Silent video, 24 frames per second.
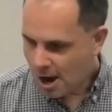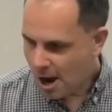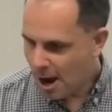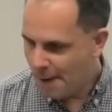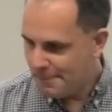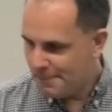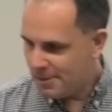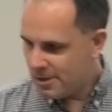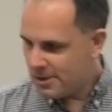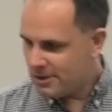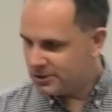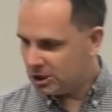
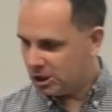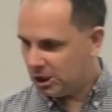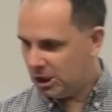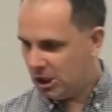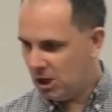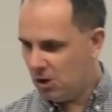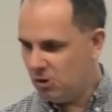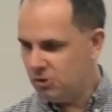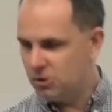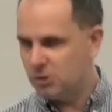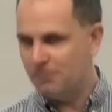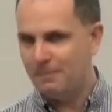There's a
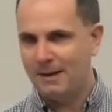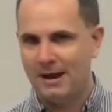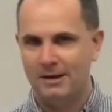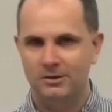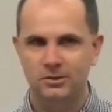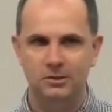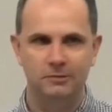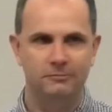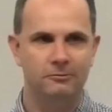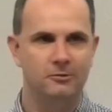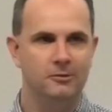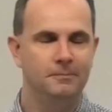huge
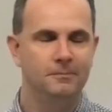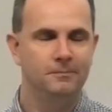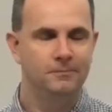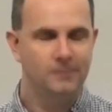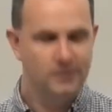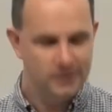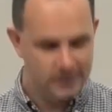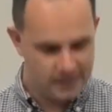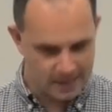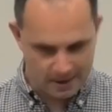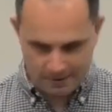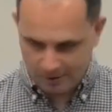amount of them.
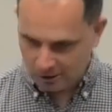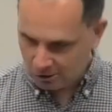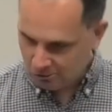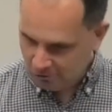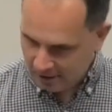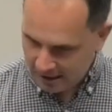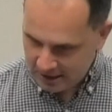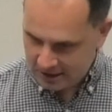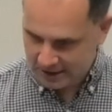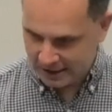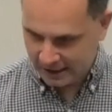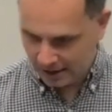They're
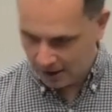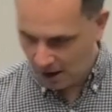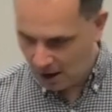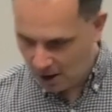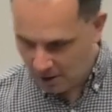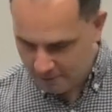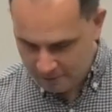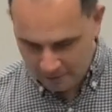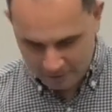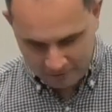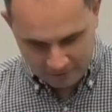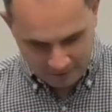increasing,
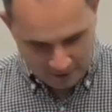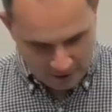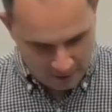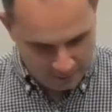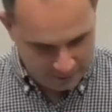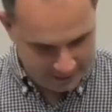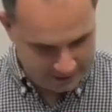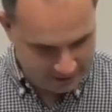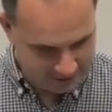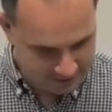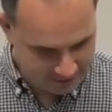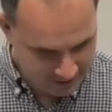
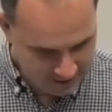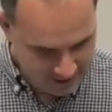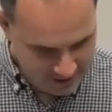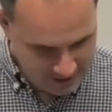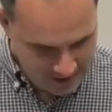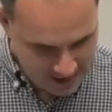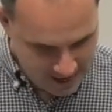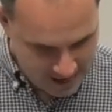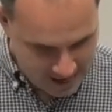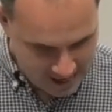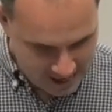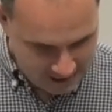overflowing,
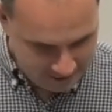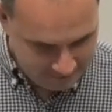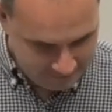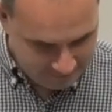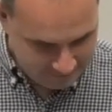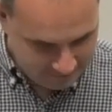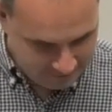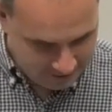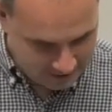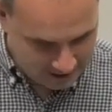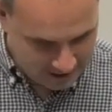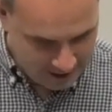and
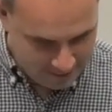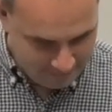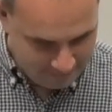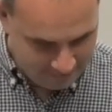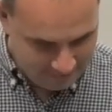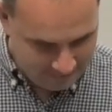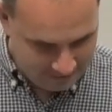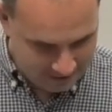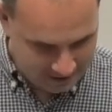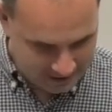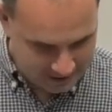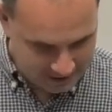
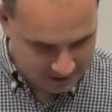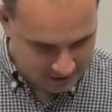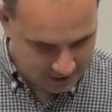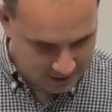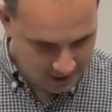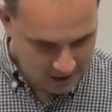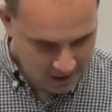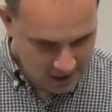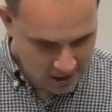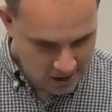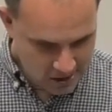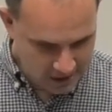filling
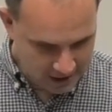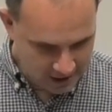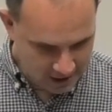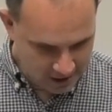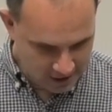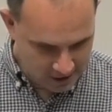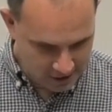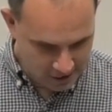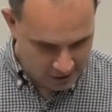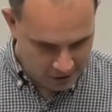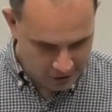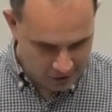the
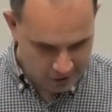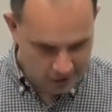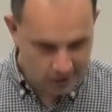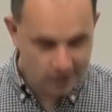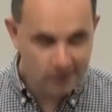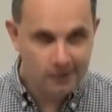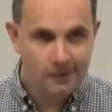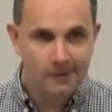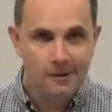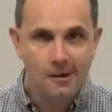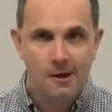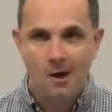earth.
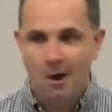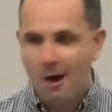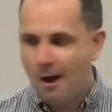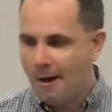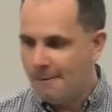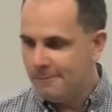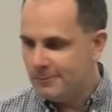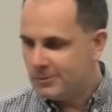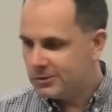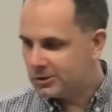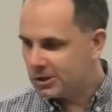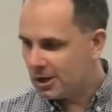
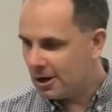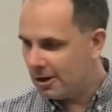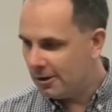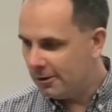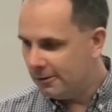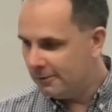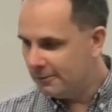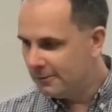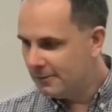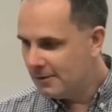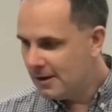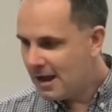
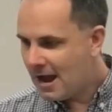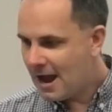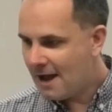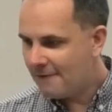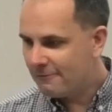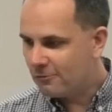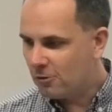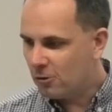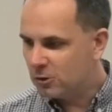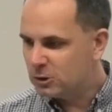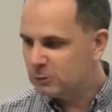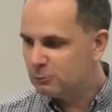So
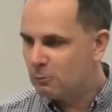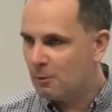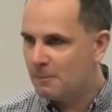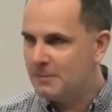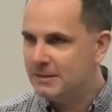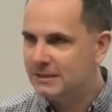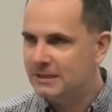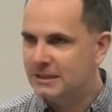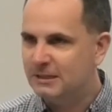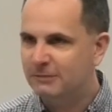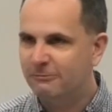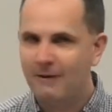have God's
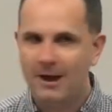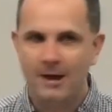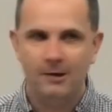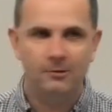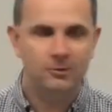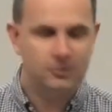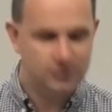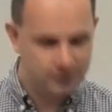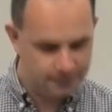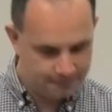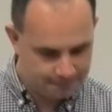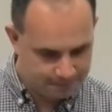promises
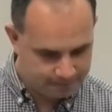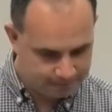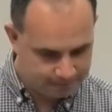failed?